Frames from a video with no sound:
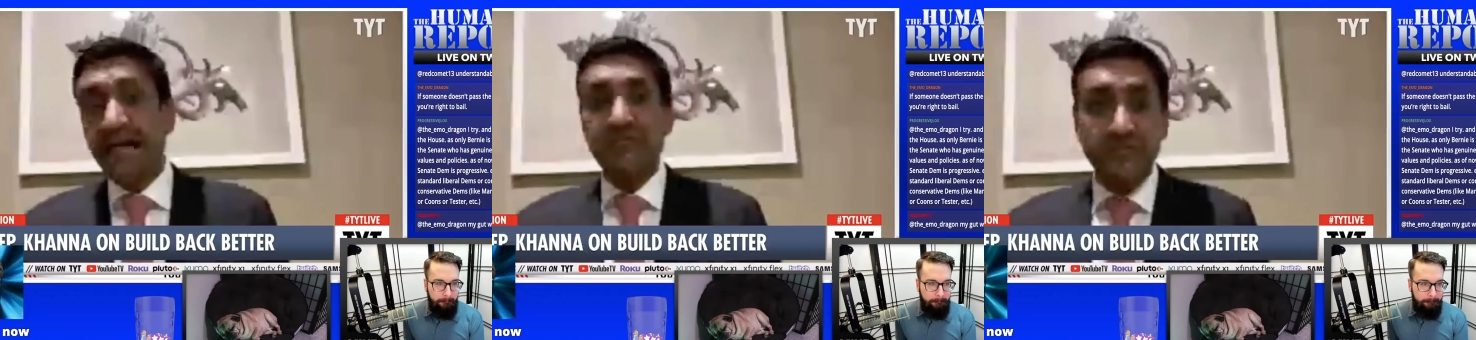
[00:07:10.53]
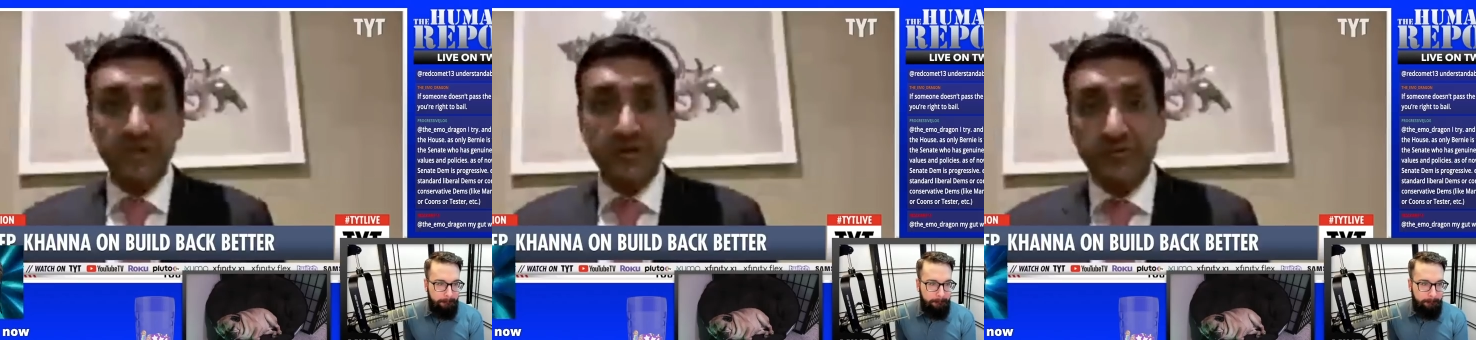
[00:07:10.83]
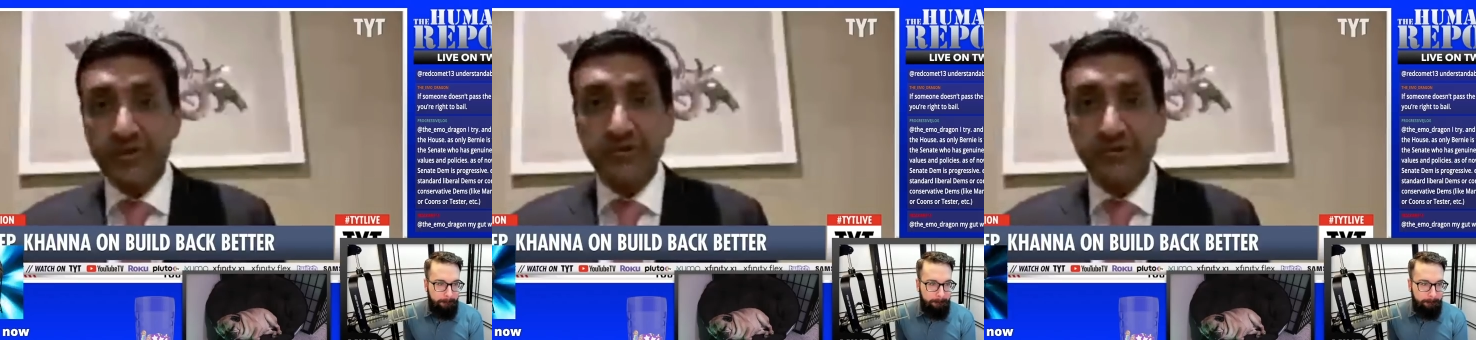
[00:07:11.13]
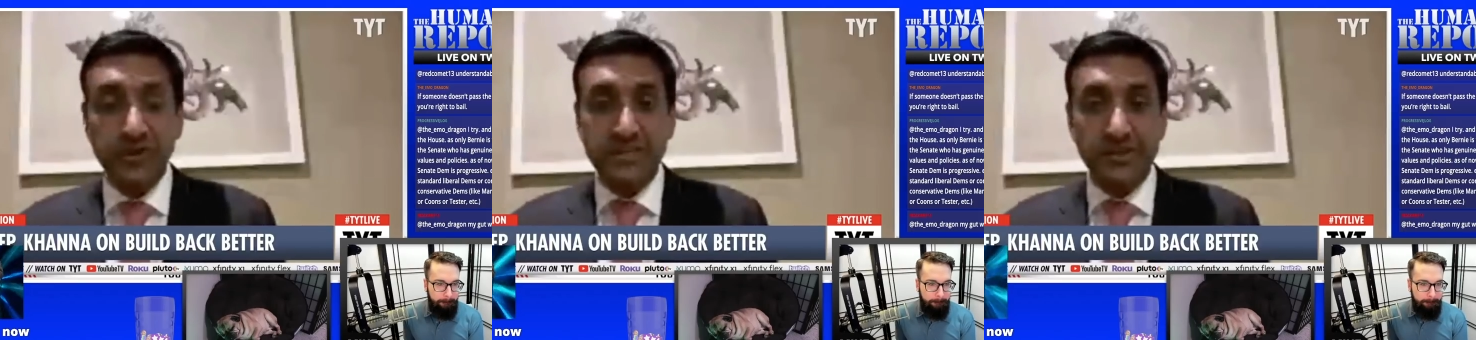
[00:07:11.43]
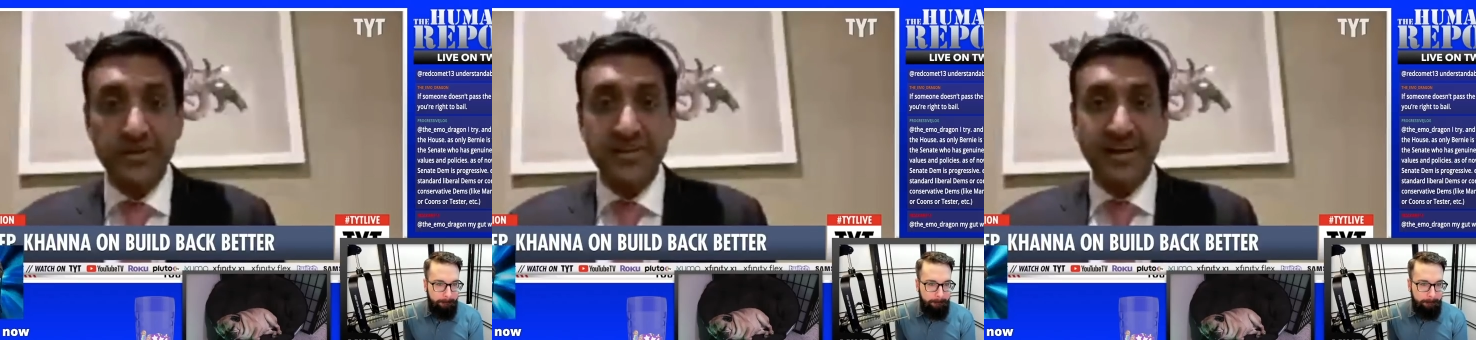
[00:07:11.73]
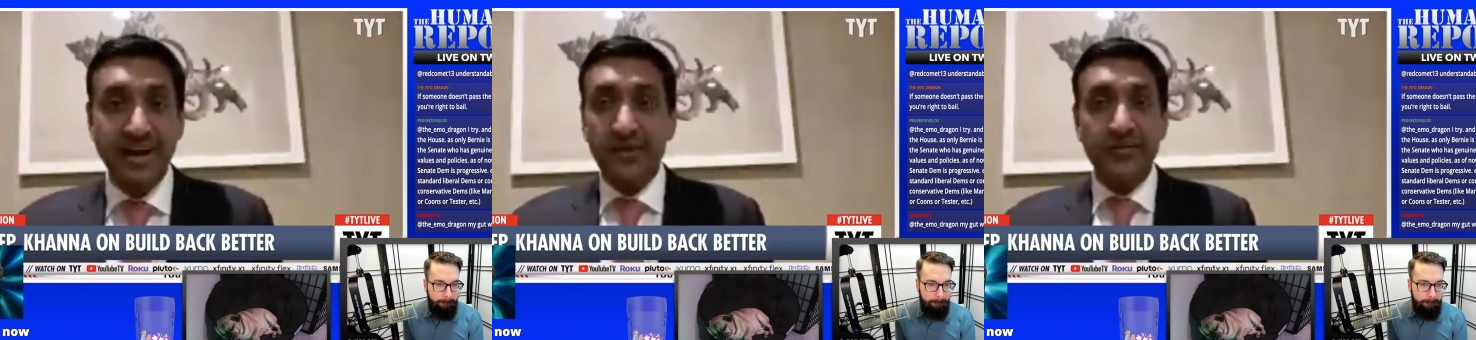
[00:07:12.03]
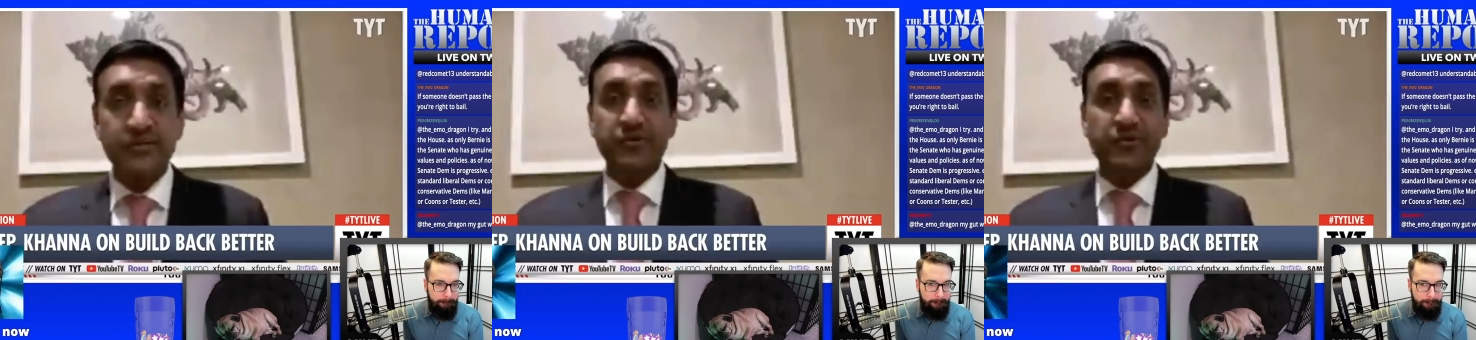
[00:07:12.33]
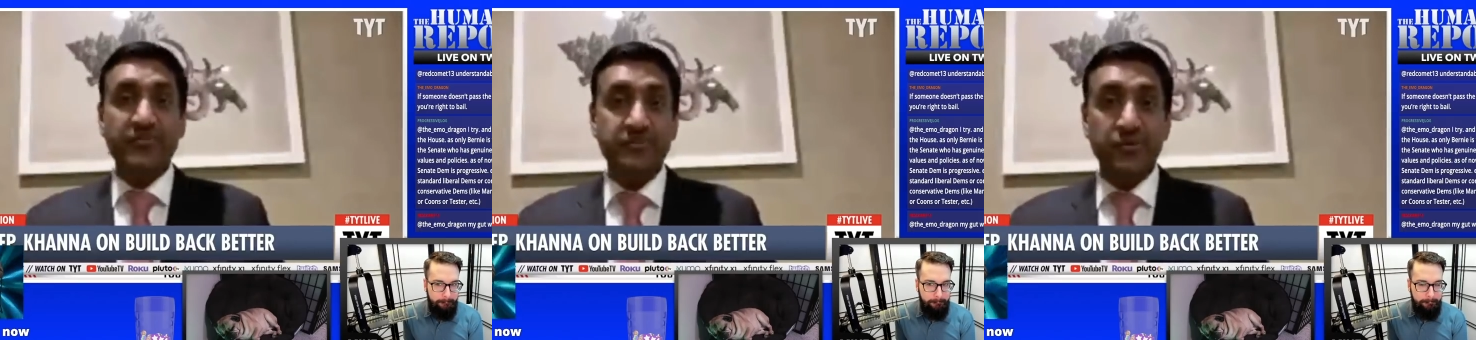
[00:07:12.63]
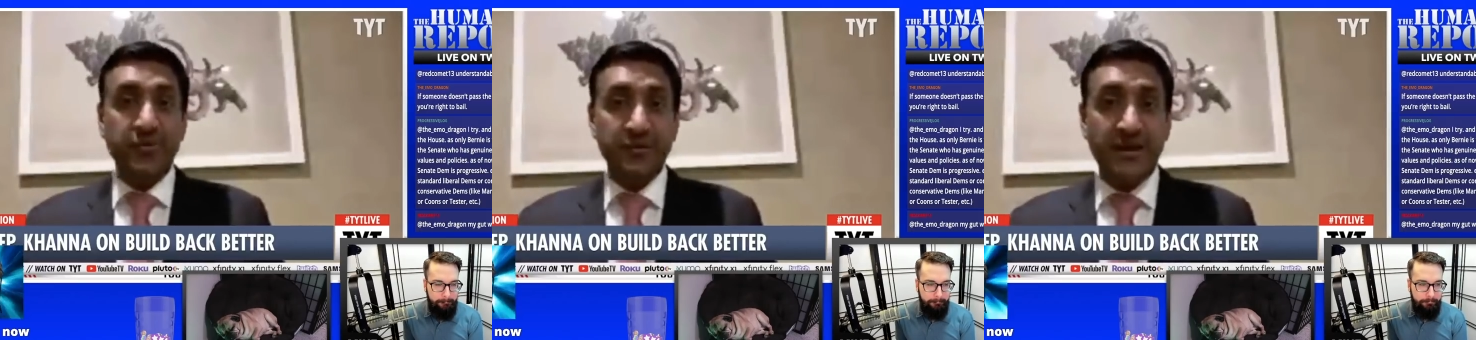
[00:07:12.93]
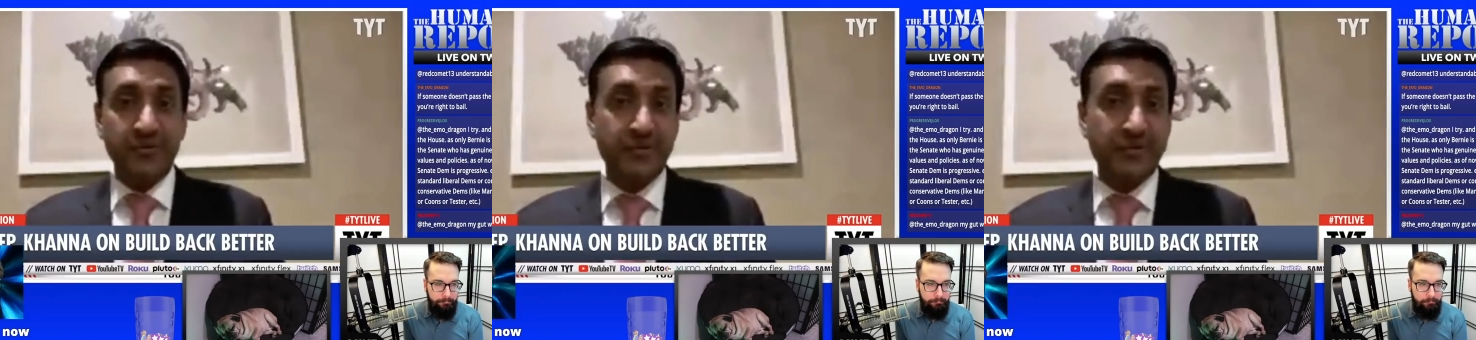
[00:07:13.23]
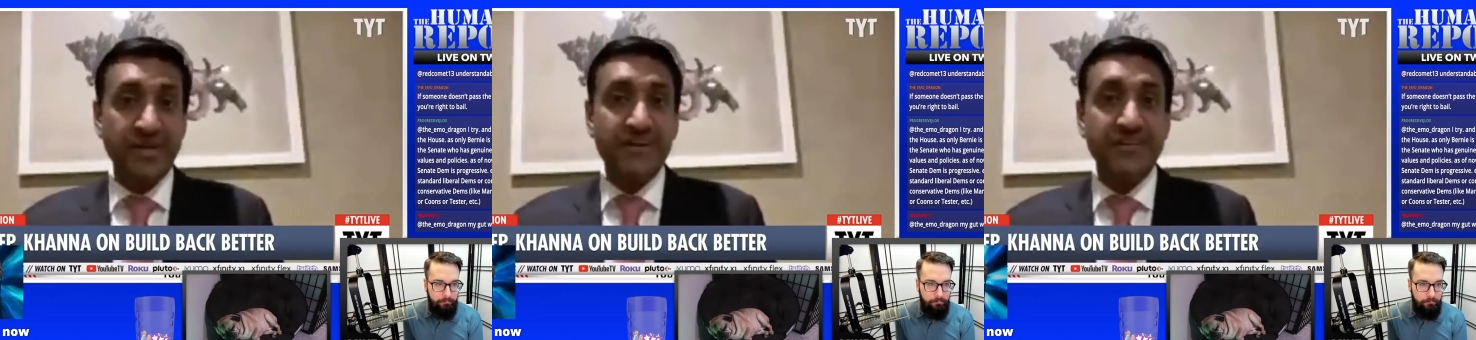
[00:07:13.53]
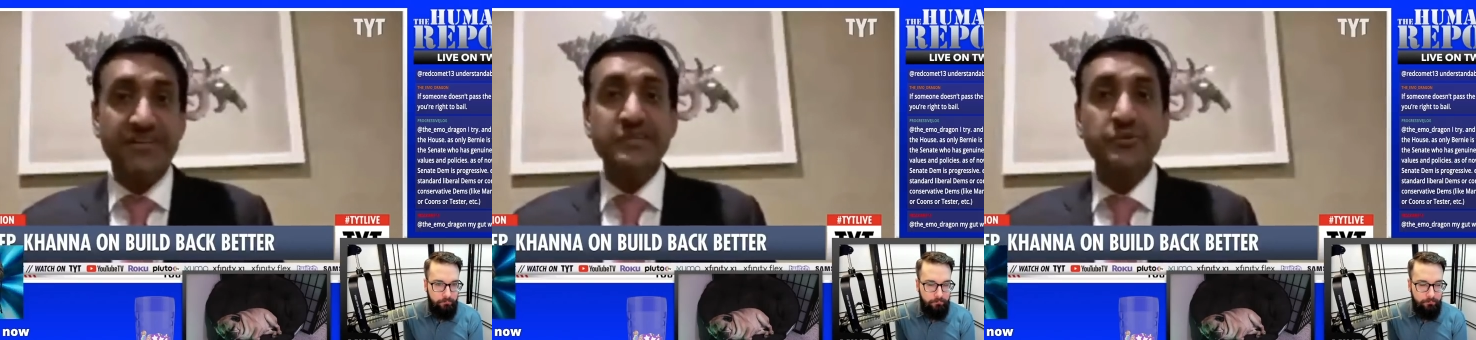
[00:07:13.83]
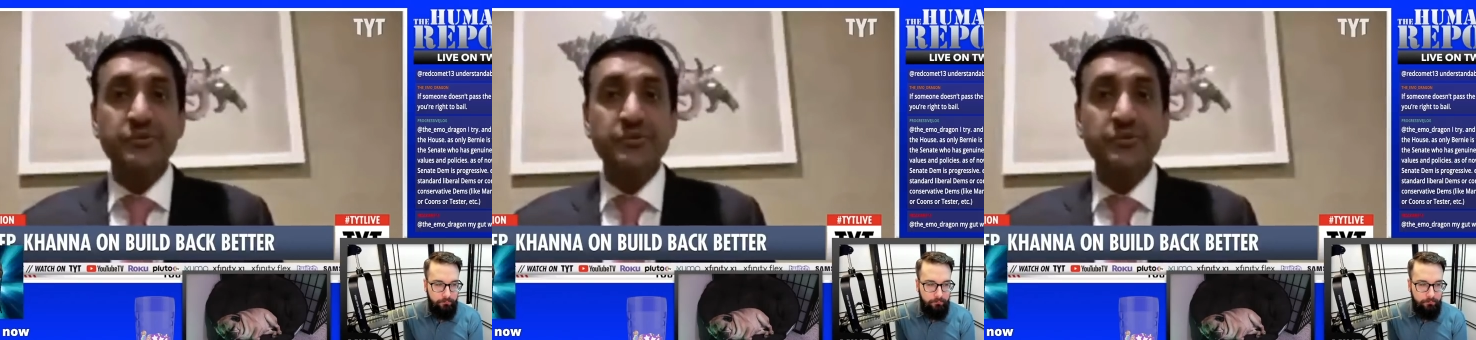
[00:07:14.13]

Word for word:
Speaker 1: had we not voted for infrastructure, I don't think we would have had Build Back Better.